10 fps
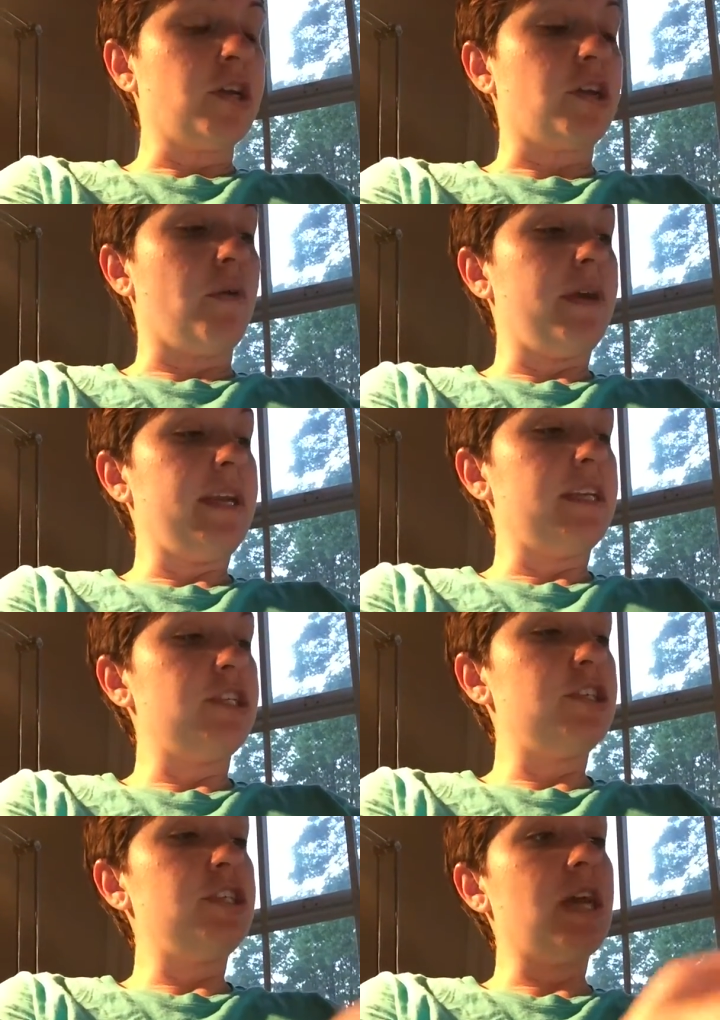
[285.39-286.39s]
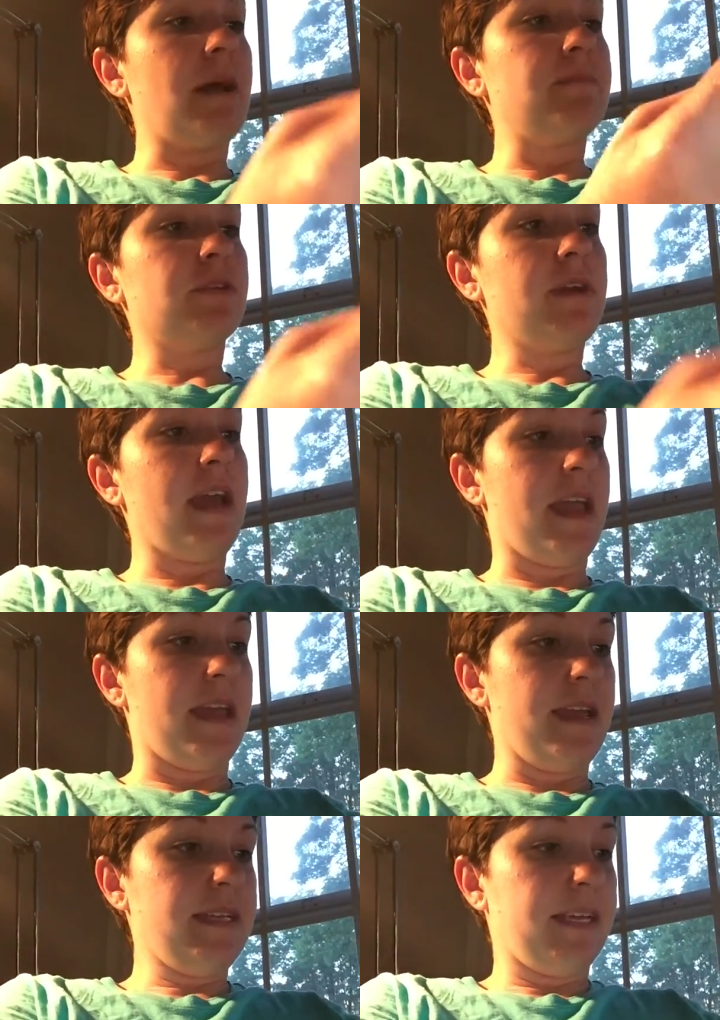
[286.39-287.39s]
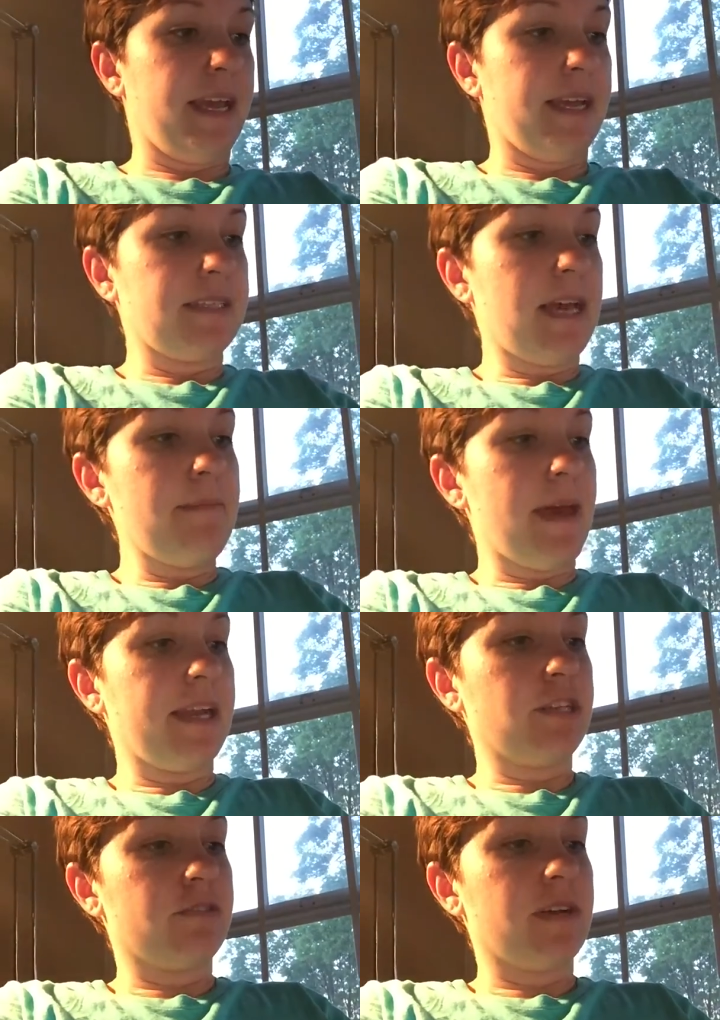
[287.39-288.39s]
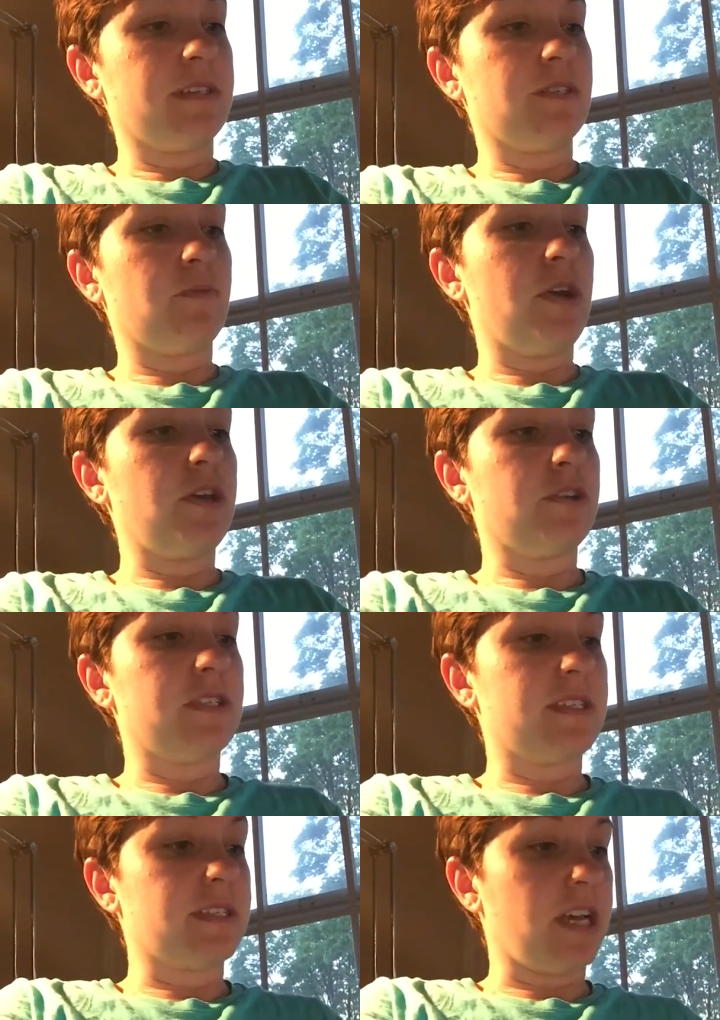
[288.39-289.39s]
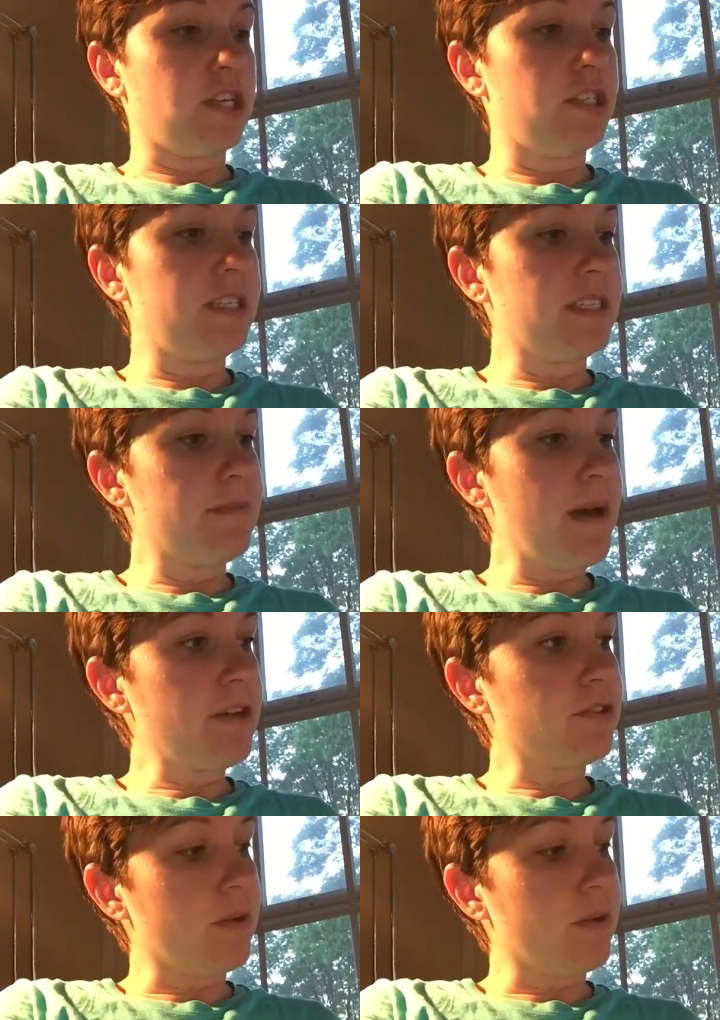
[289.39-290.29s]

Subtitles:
Going into chapter 8, antiemetic drugs is what your discussion is about.